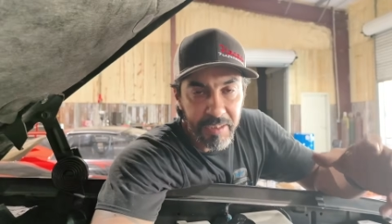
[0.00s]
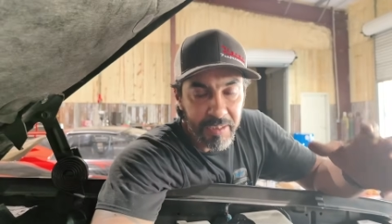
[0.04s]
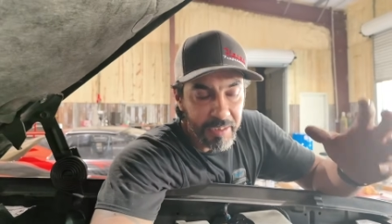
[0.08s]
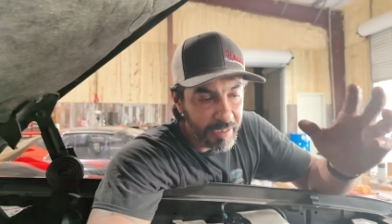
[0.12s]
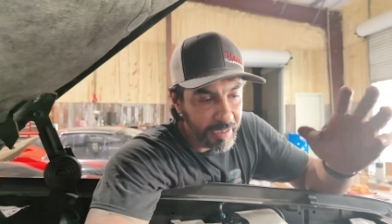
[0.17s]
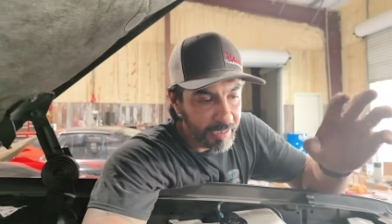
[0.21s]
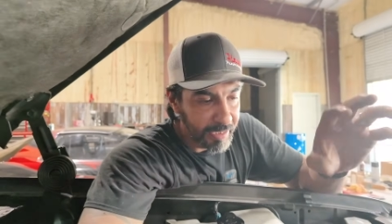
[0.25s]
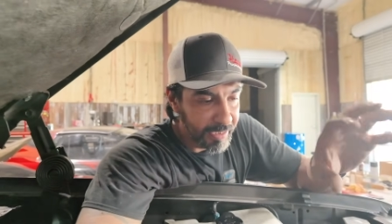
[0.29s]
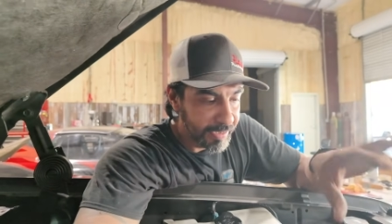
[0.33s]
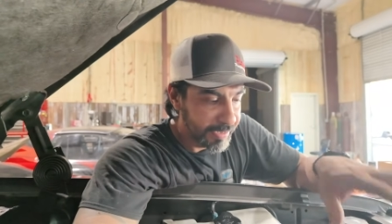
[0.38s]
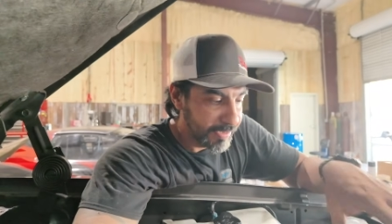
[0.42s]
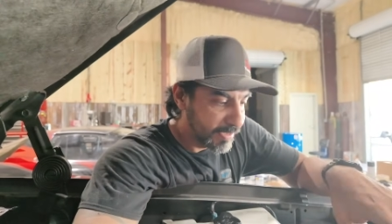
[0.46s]

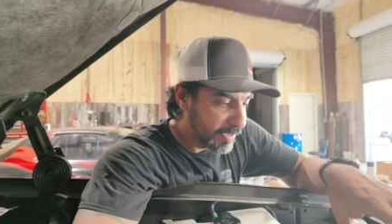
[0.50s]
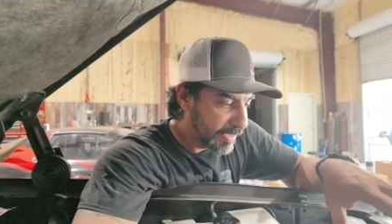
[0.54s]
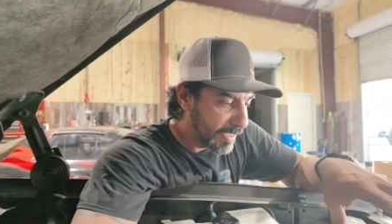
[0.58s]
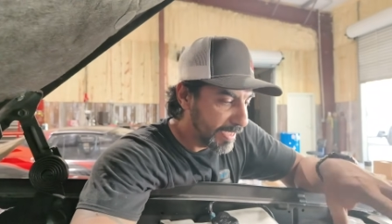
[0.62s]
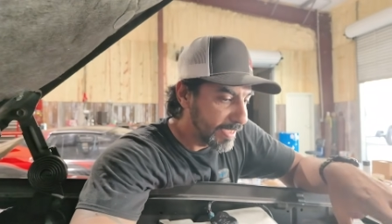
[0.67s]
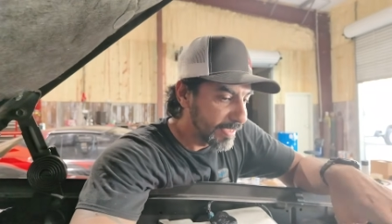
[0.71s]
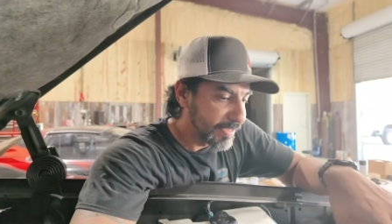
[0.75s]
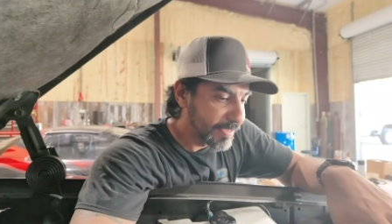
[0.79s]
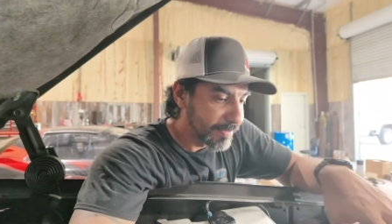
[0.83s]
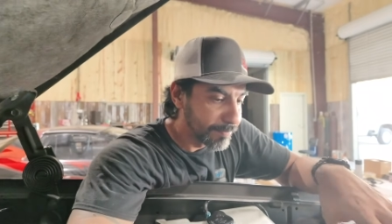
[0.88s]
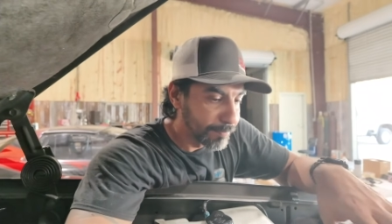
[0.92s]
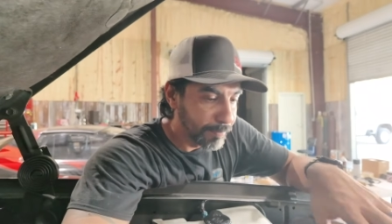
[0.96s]
and it
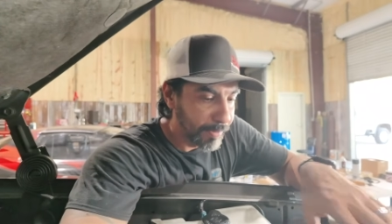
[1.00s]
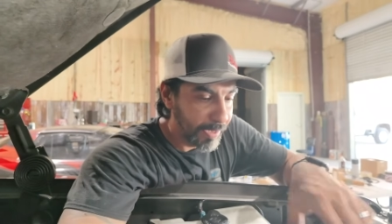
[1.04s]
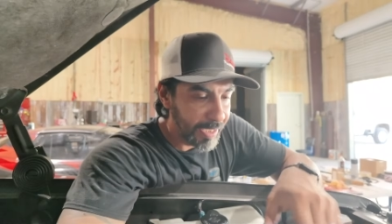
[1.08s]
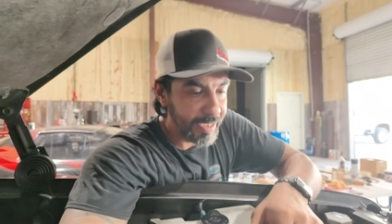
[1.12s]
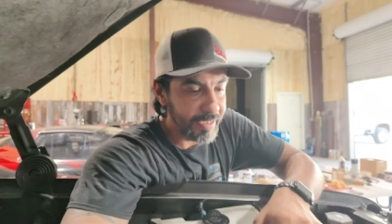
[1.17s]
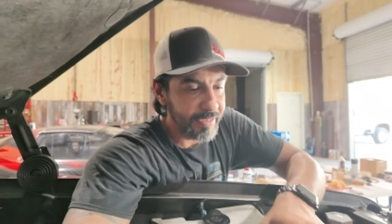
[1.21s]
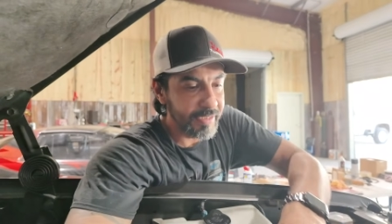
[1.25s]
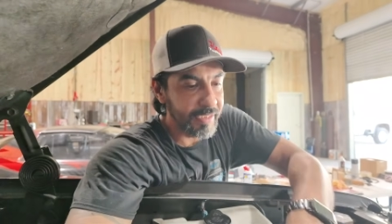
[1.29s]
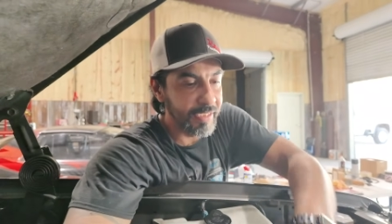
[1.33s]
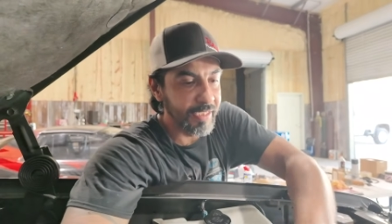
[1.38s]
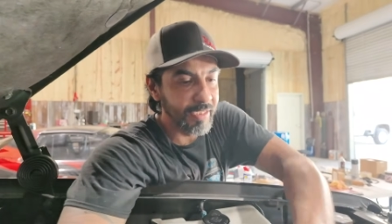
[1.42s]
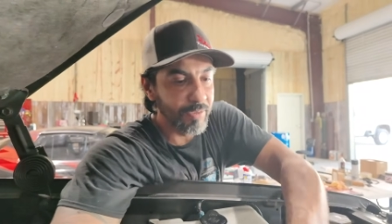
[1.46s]
stays in
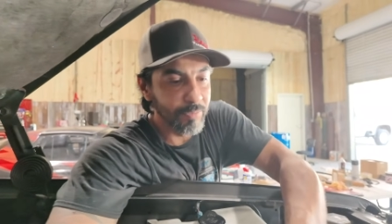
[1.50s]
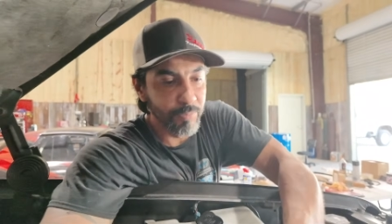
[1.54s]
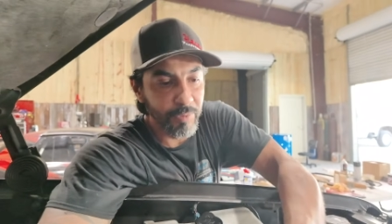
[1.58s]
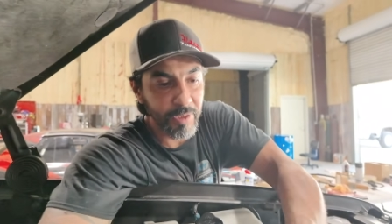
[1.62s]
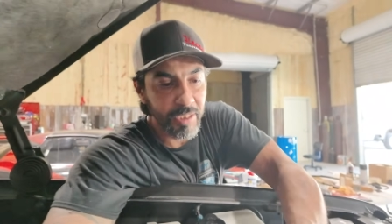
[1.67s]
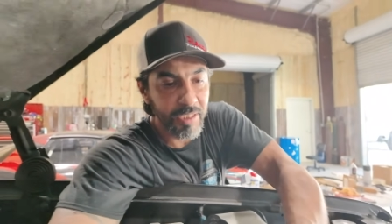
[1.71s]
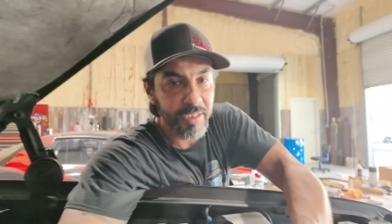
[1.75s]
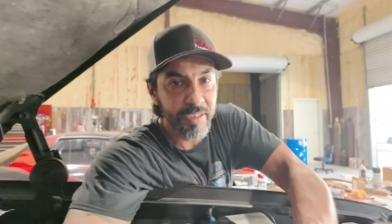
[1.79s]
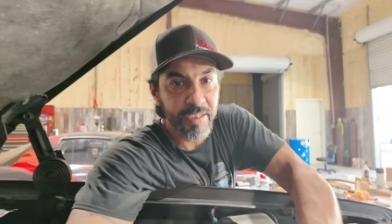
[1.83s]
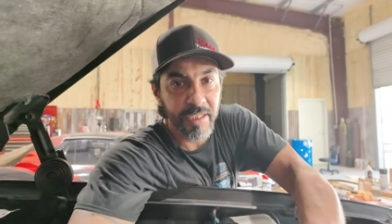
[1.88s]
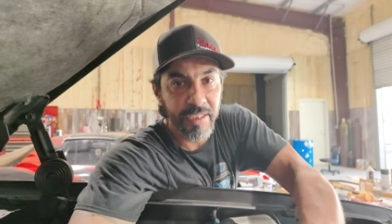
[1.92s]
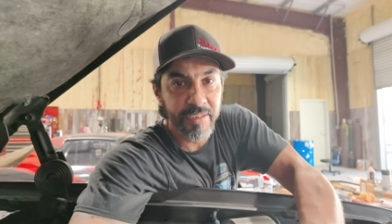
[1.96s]
place and it
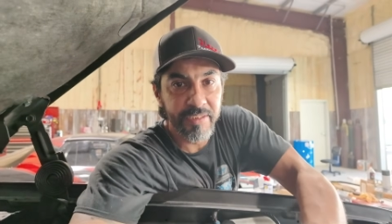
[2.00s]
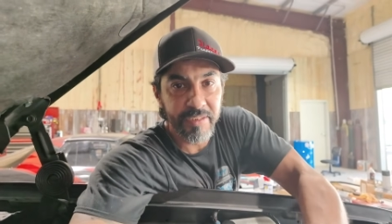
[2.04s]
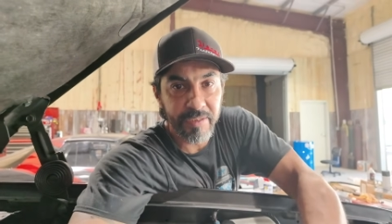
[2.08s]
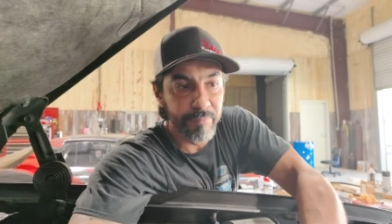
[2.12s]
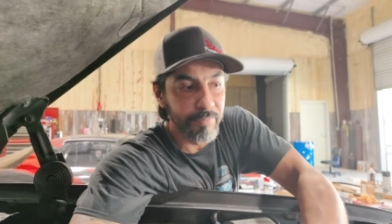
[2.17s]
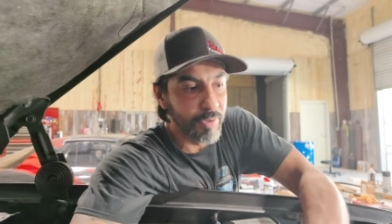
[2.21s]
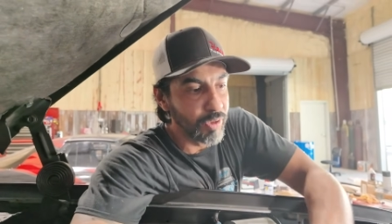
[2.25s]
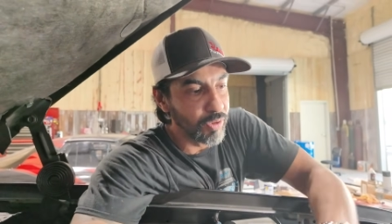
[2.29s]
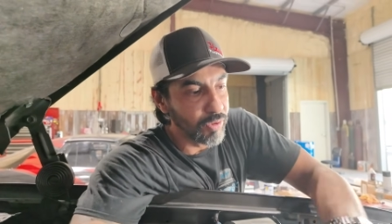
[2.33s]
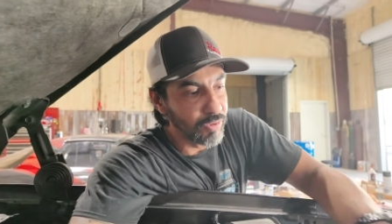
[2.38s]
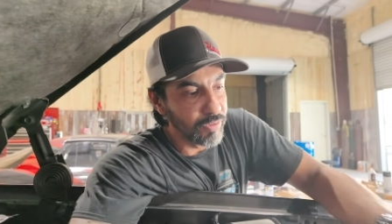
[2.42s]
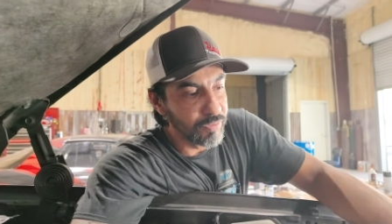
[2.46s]
really doesn't
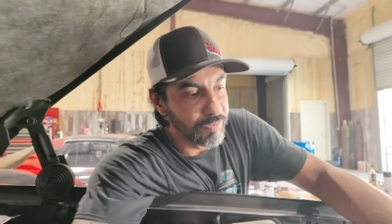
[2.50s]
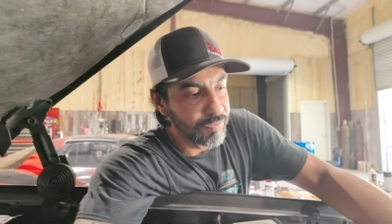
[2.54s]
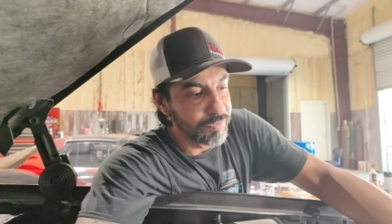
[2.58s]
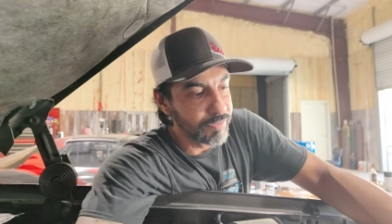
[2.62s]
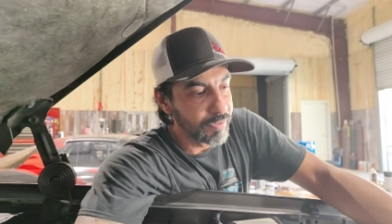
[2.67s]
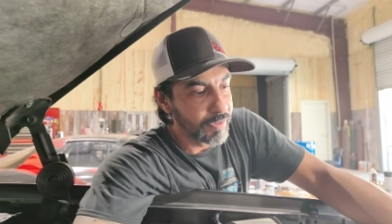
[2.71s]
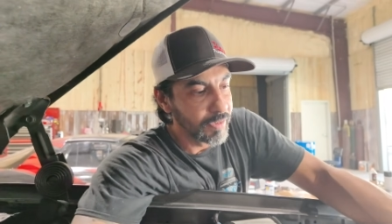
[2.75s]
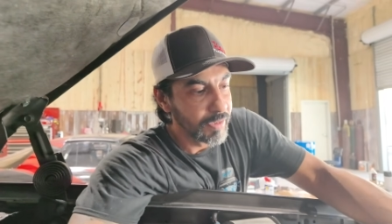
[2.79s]
move.